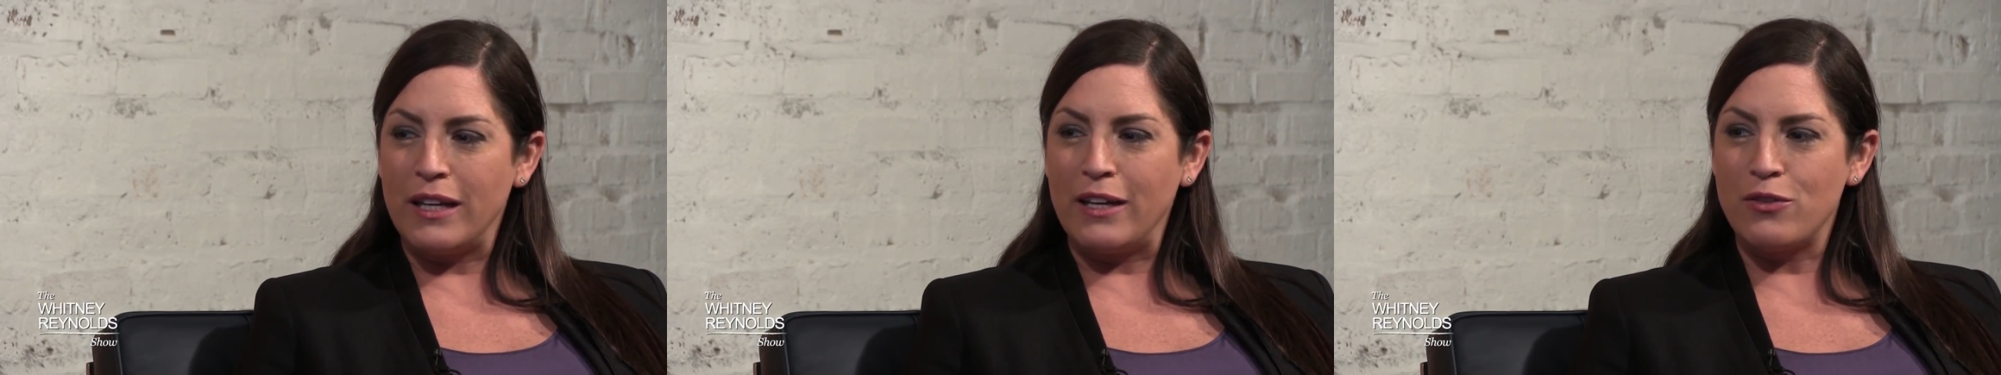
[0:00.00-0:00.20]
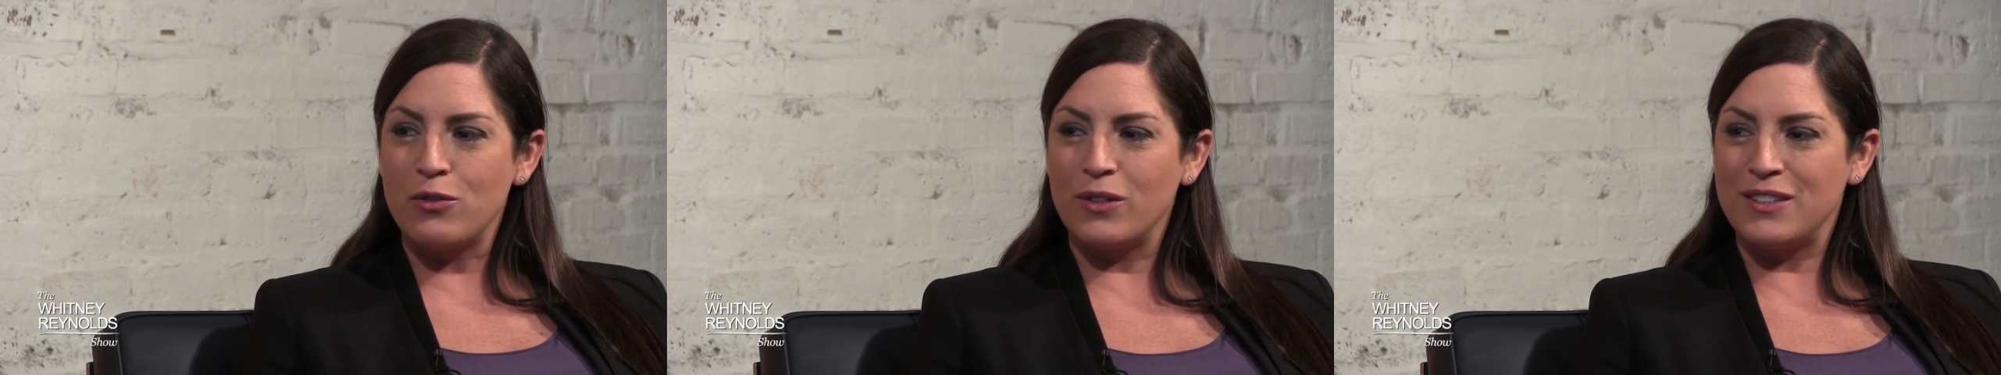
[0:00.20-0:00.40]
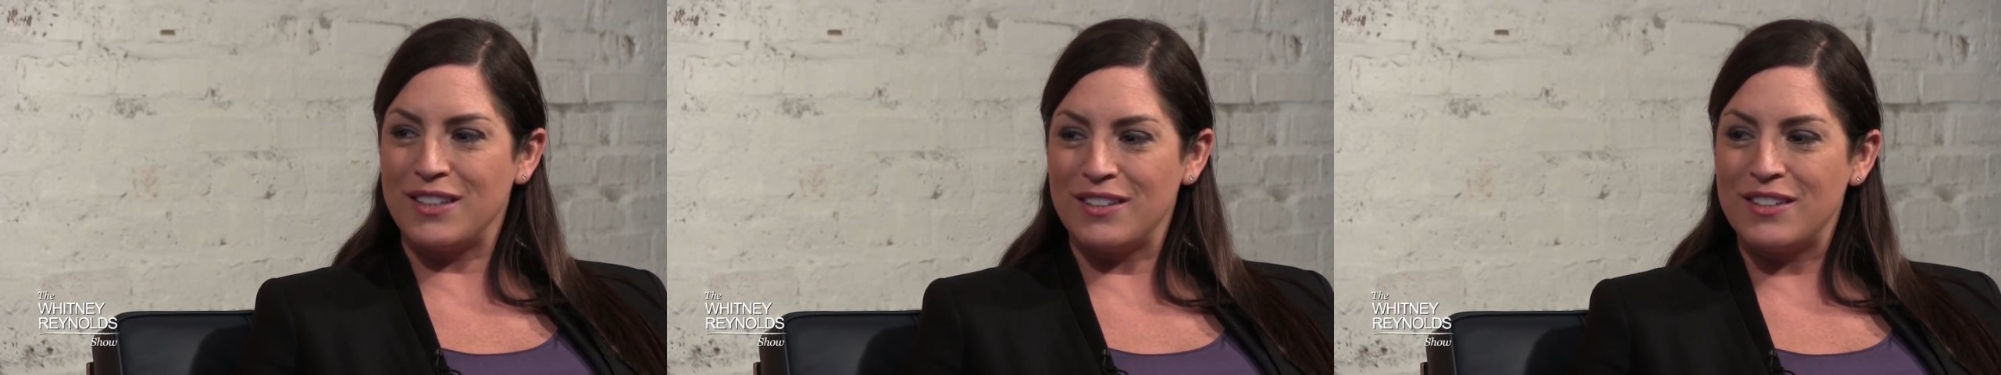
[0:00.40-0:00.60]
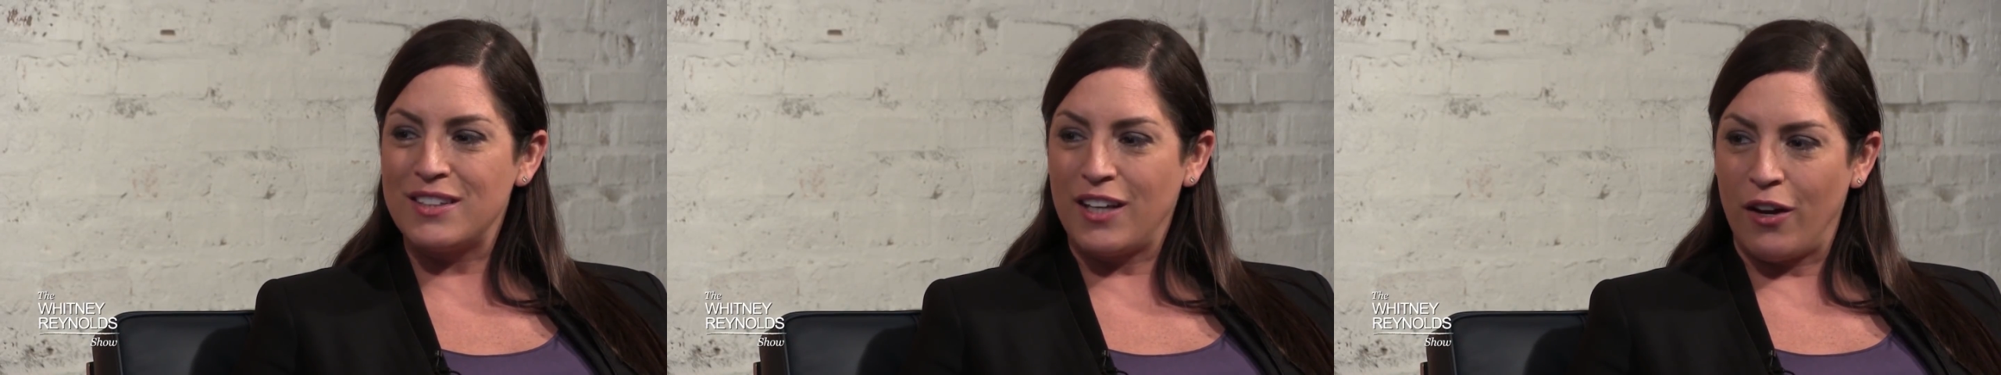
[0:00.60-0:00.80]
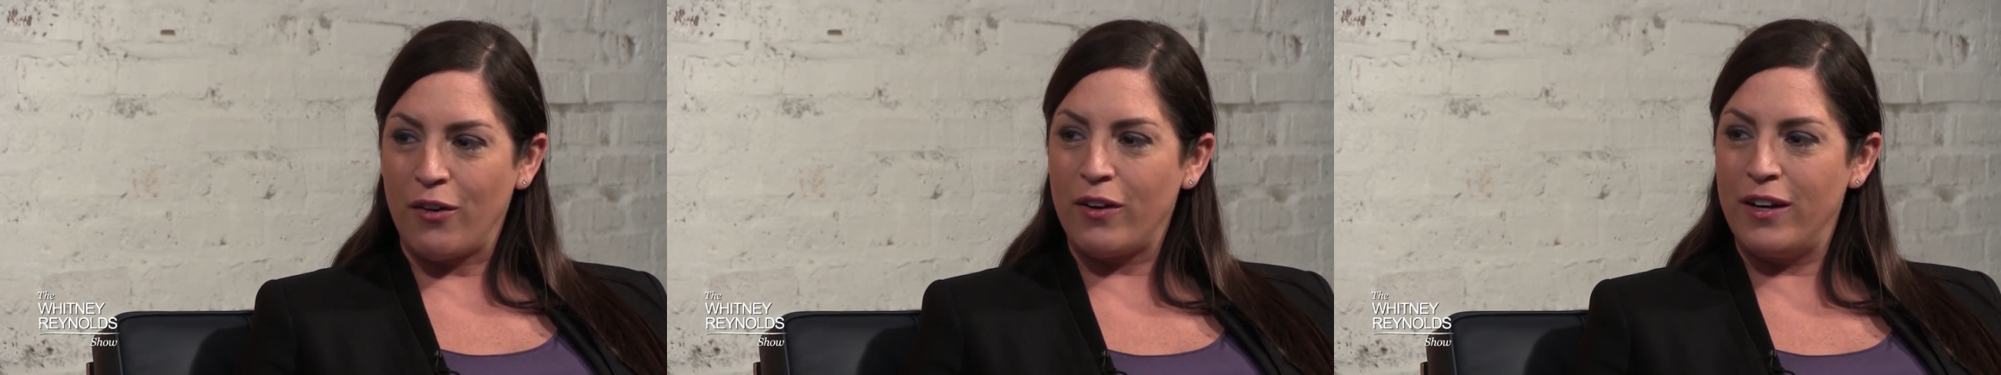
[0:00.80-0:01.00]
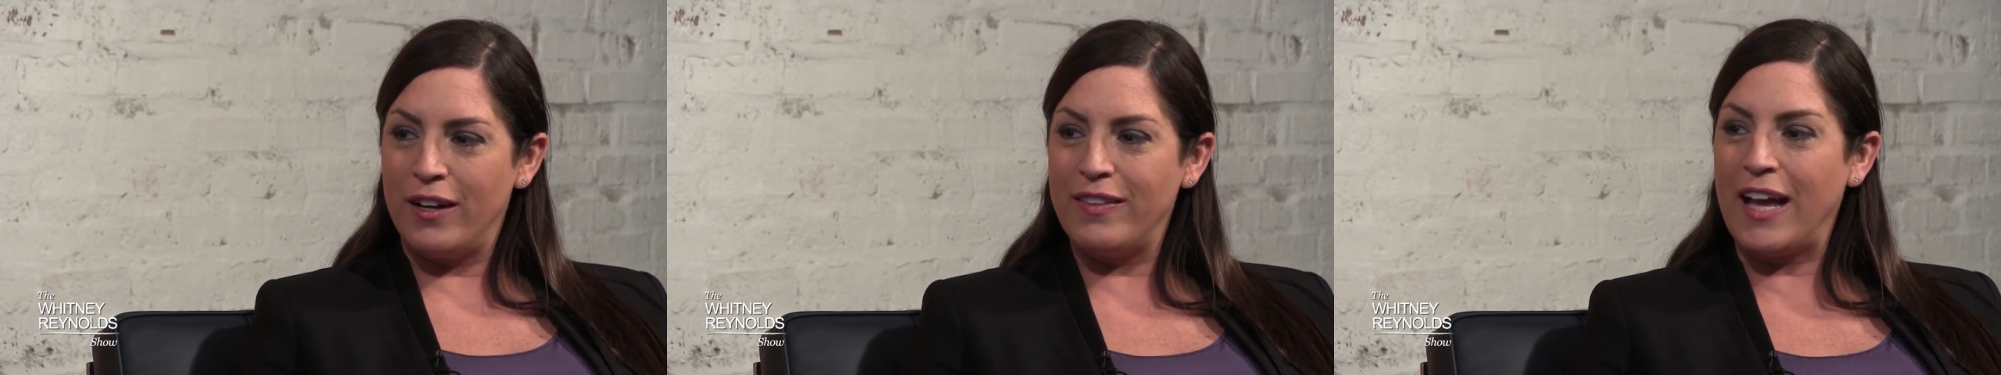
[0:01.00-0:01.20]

dangerous and scary.